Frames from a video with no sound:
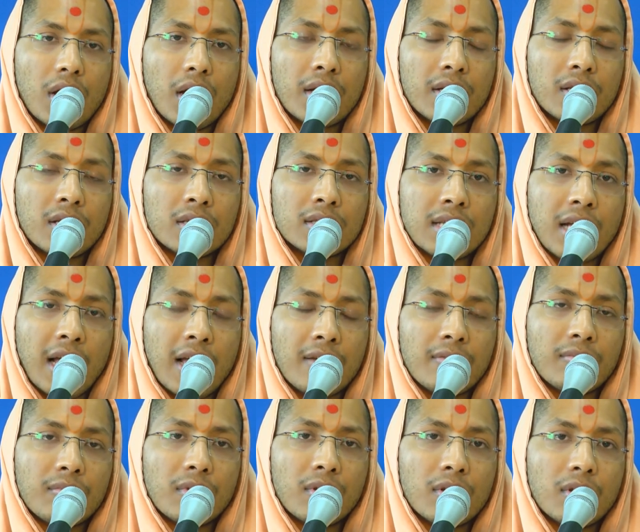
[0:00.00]
at the
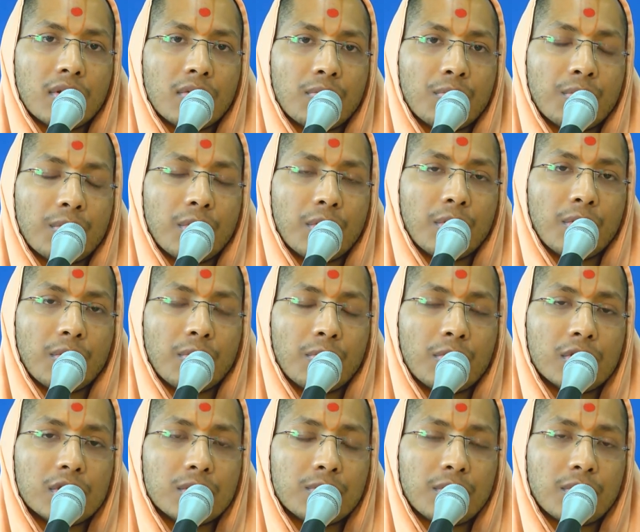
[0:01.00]
time, uh,
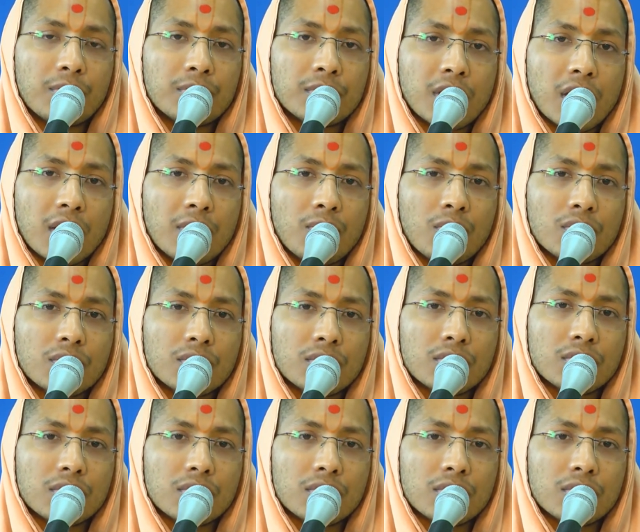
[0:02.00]
Mulji Brahmachari was